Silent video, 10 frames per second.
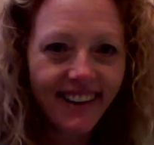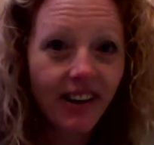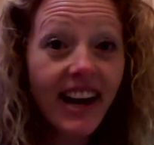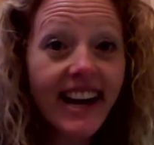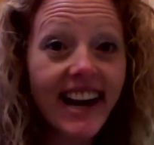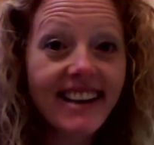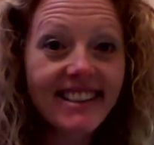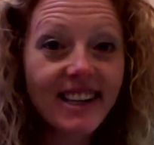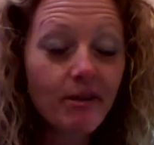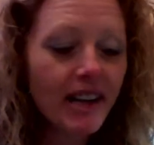Okay,
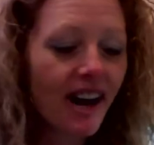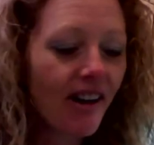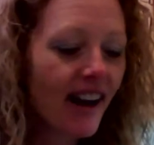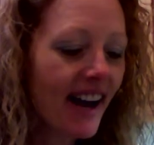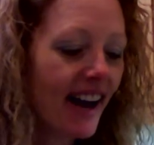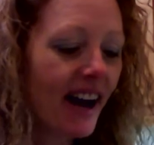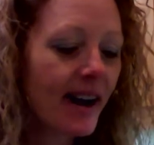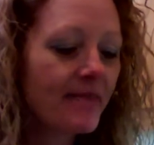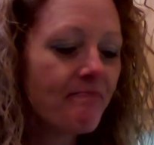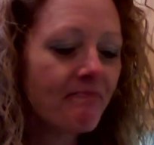guys, here we go.
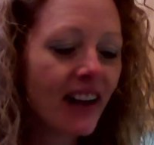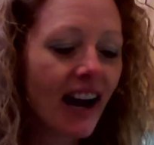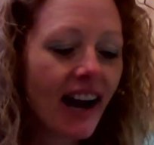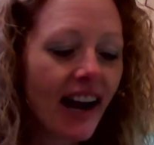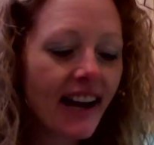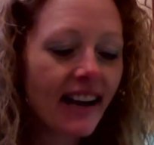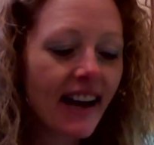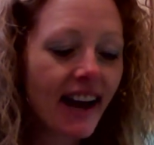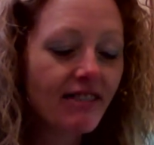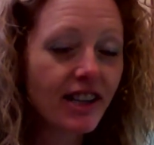Um, I
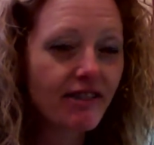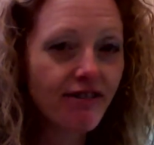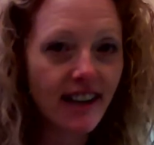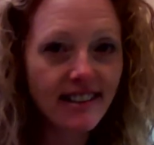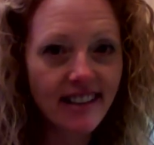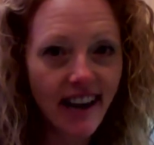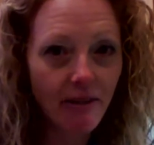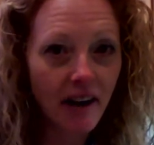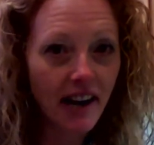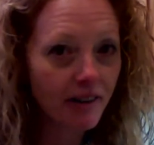have to confess that I
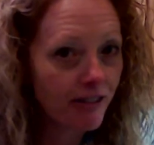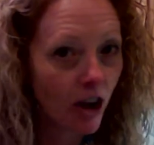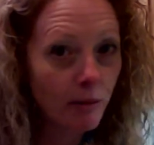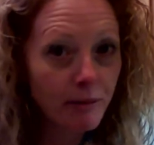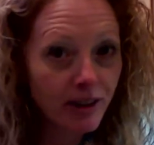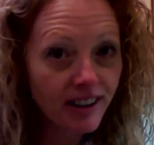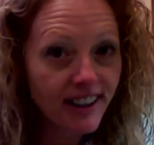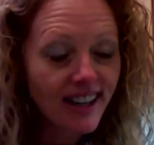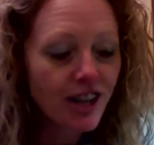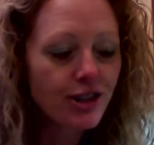ran out of almond milk,
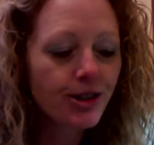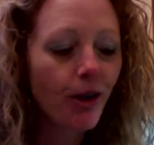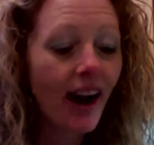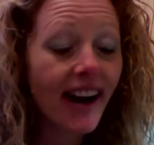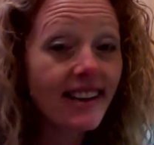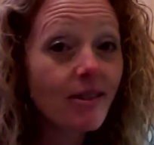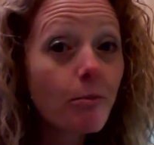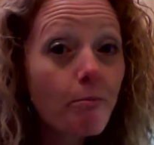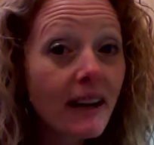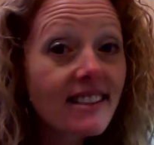so I had to
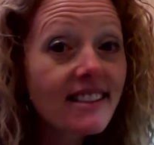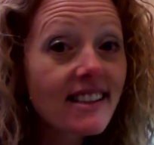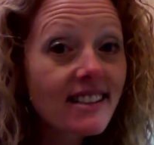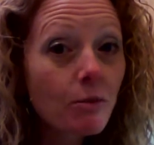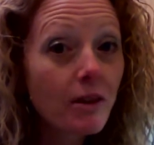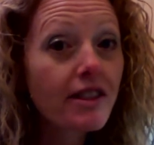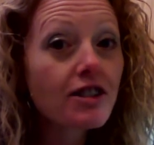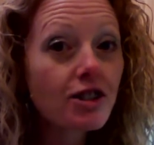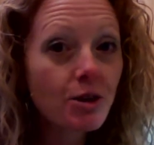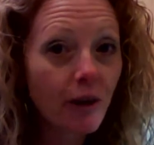mix this with
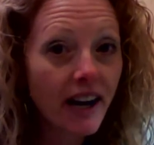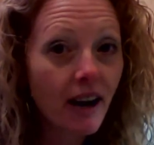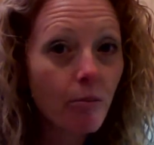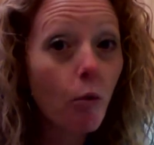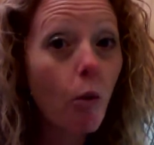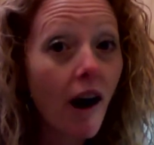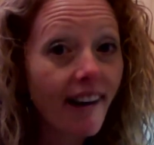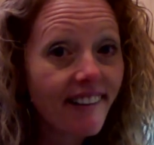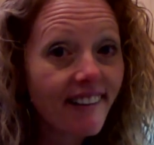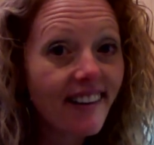straight up
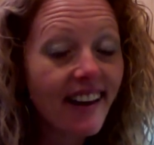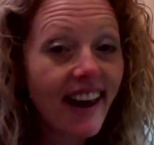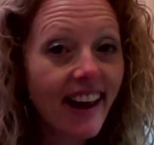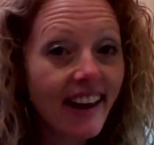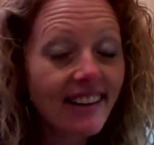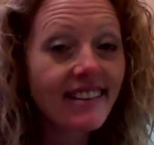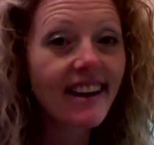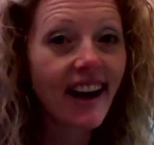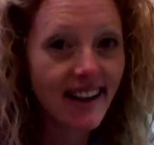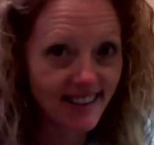water and
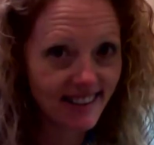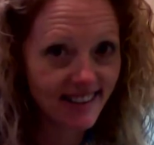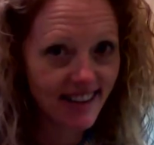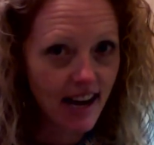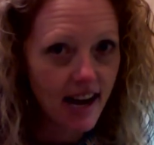ice.